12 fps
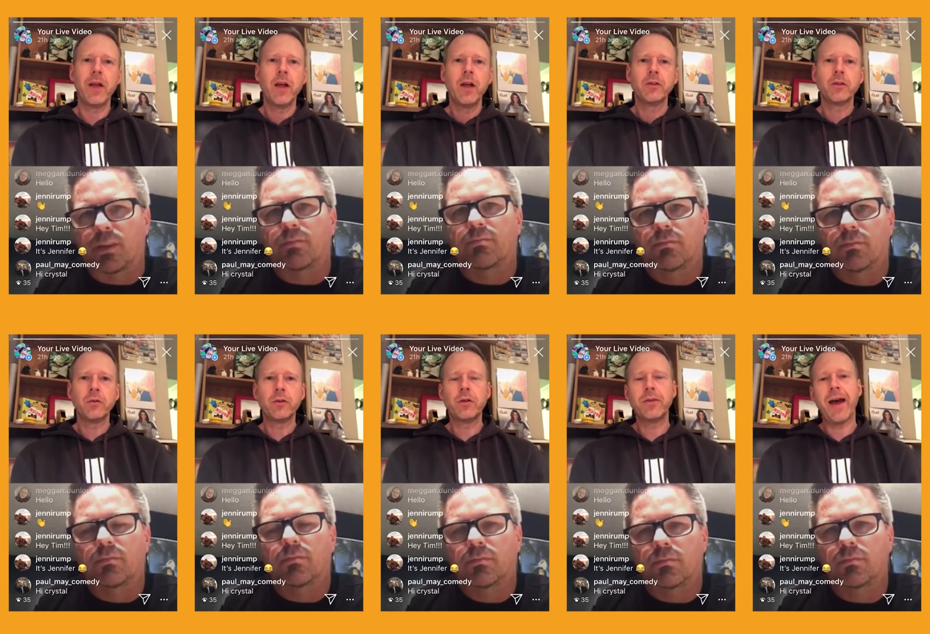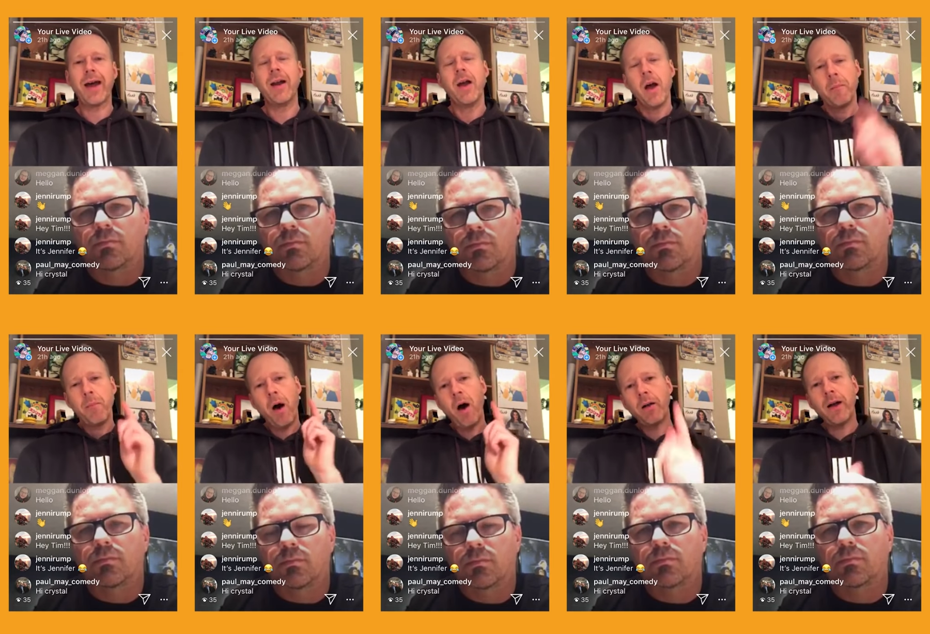Speaker 1: so do that.
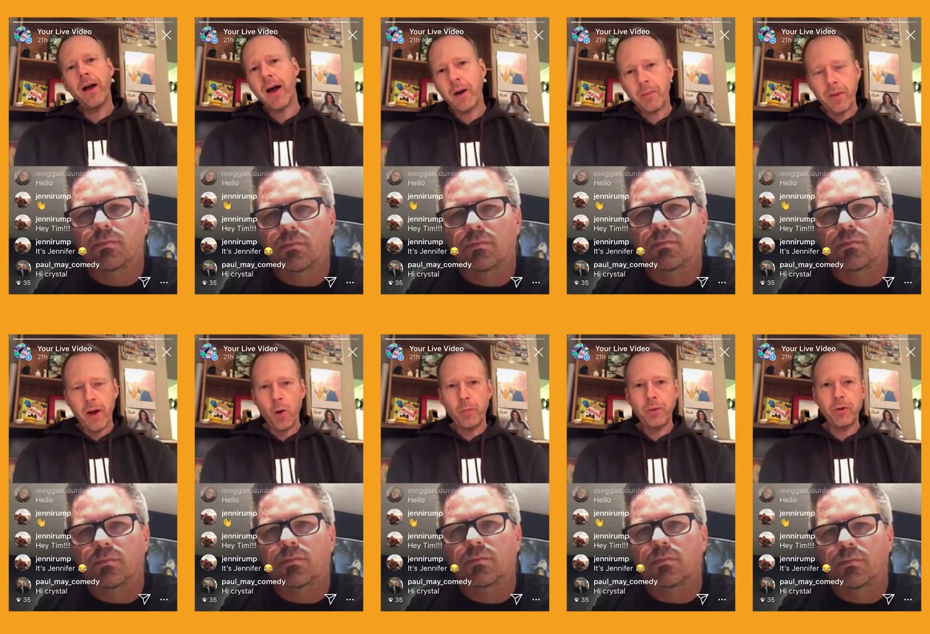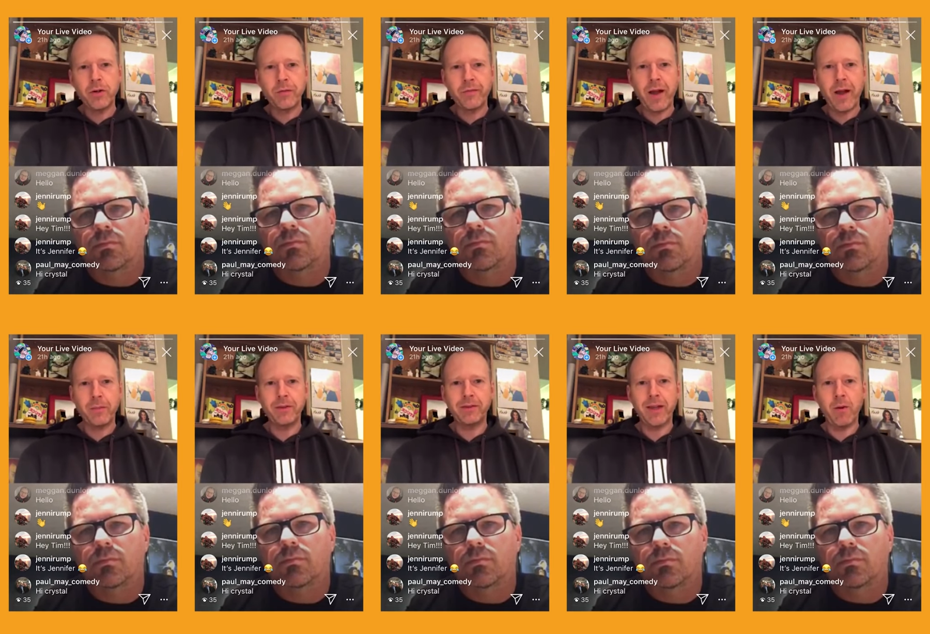Paul, um, I hope you and your family
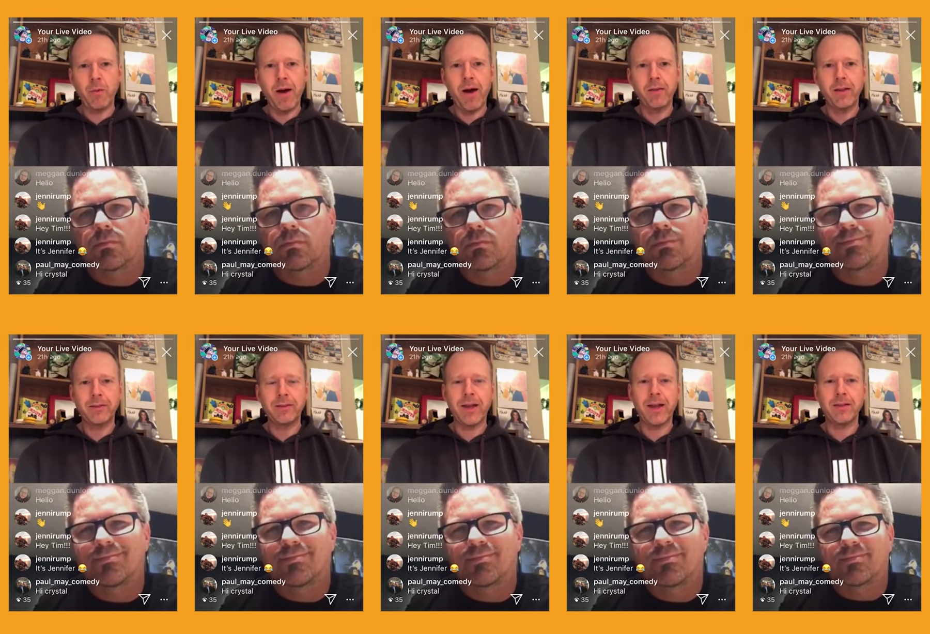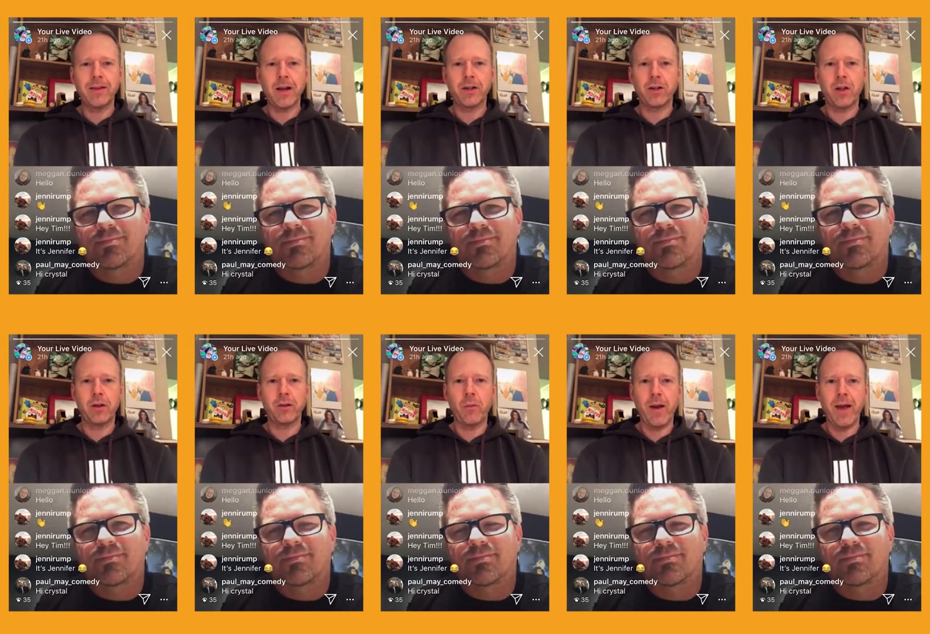stay well. Let's stay in touch along the
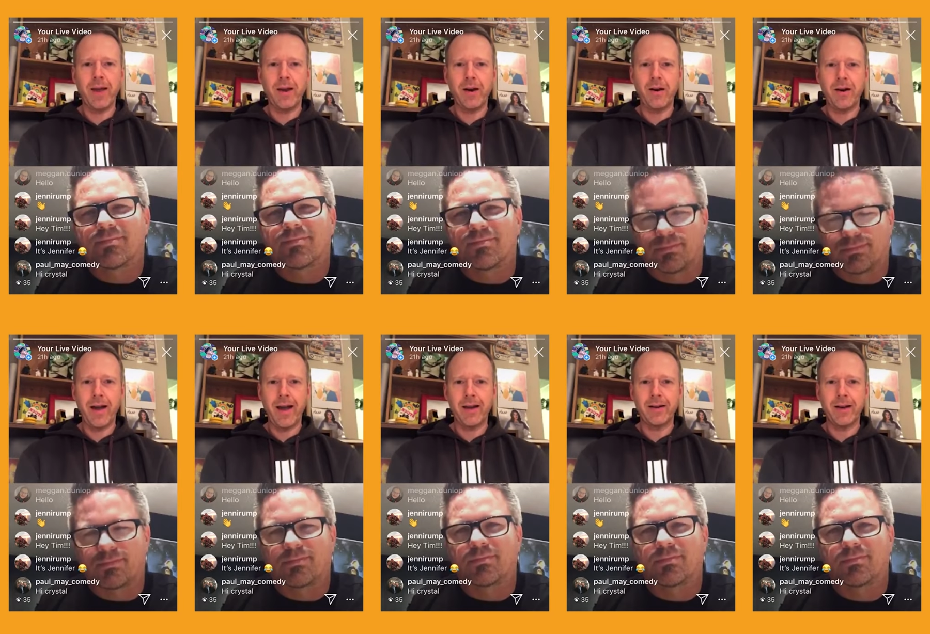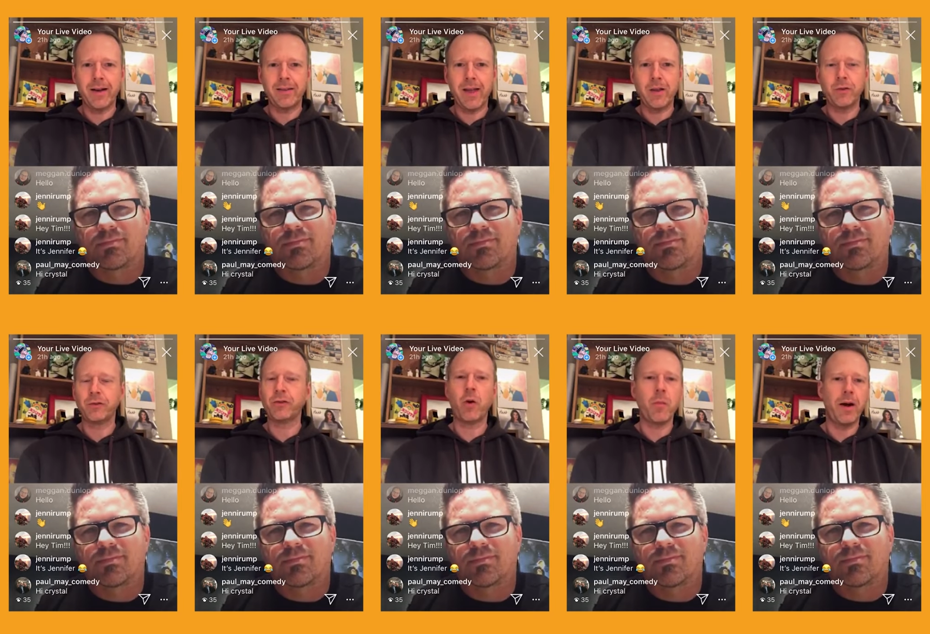way here. And uh, thank you so
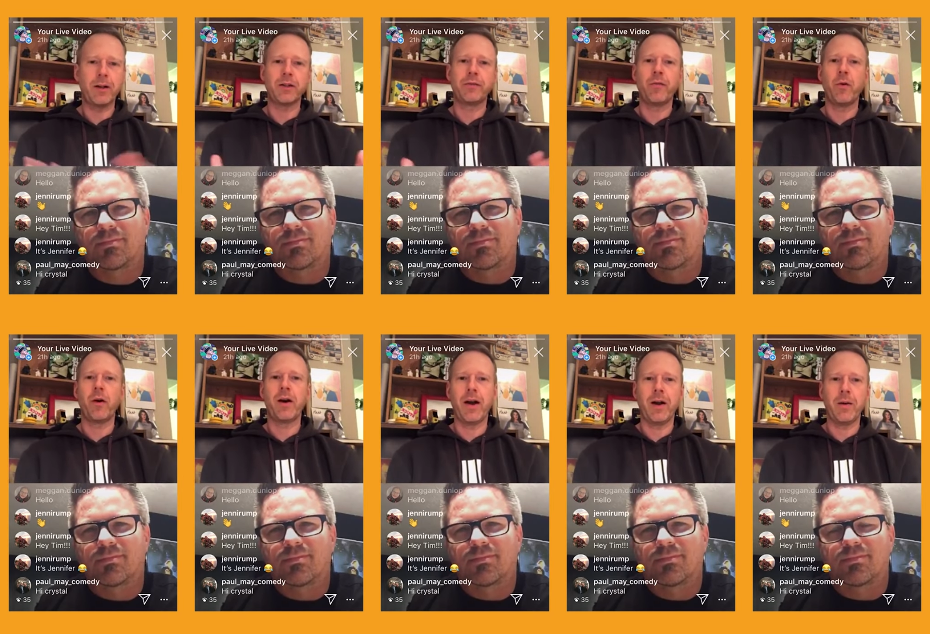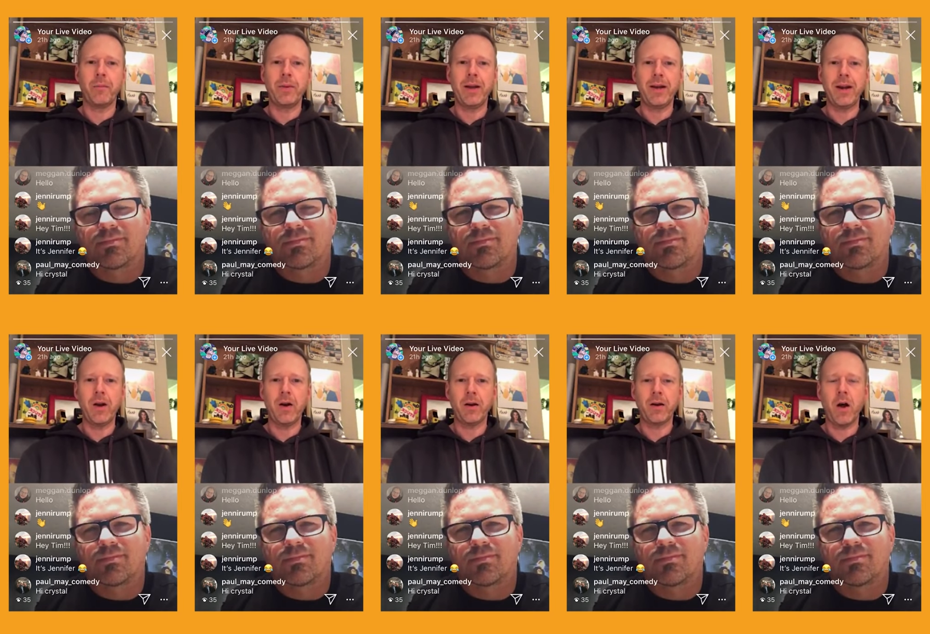much for uh, being here on
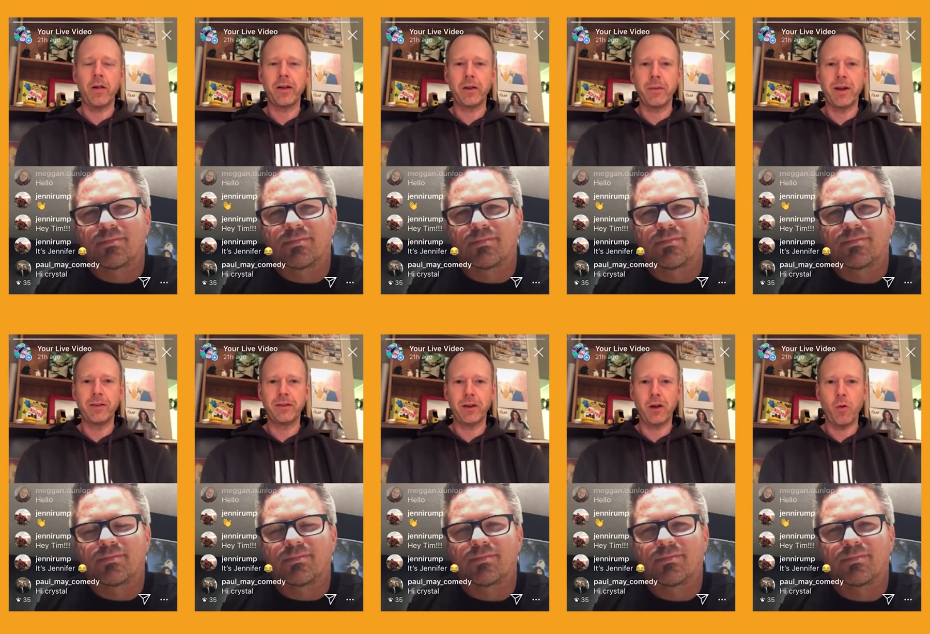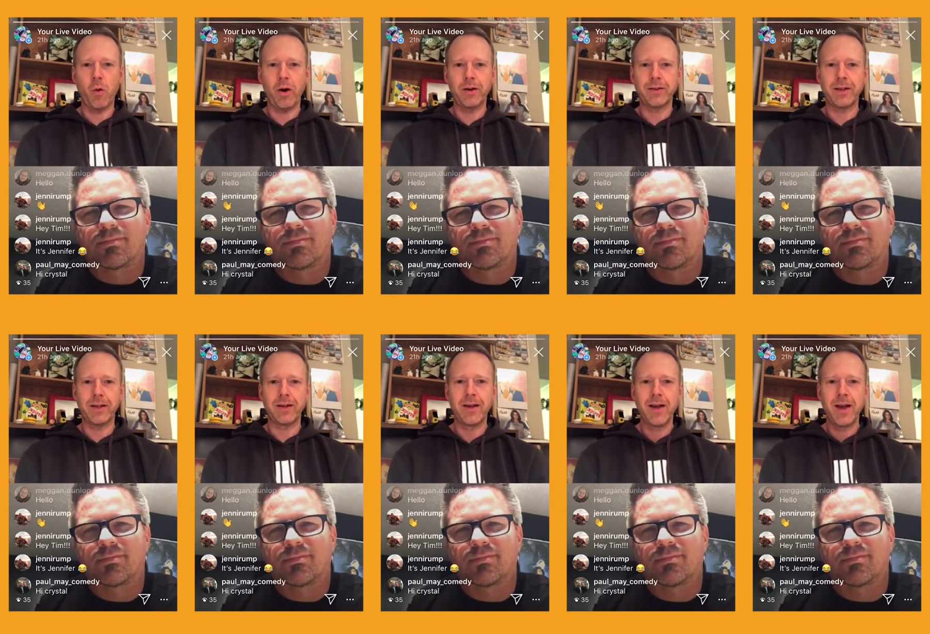Calling Comedians in Good Quarantine.
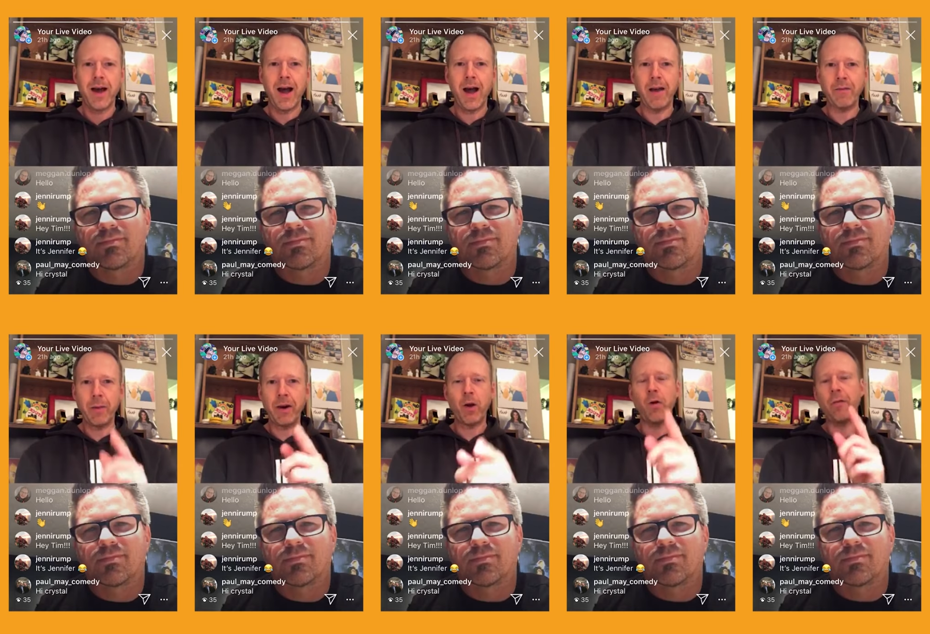Uh, everybody go follow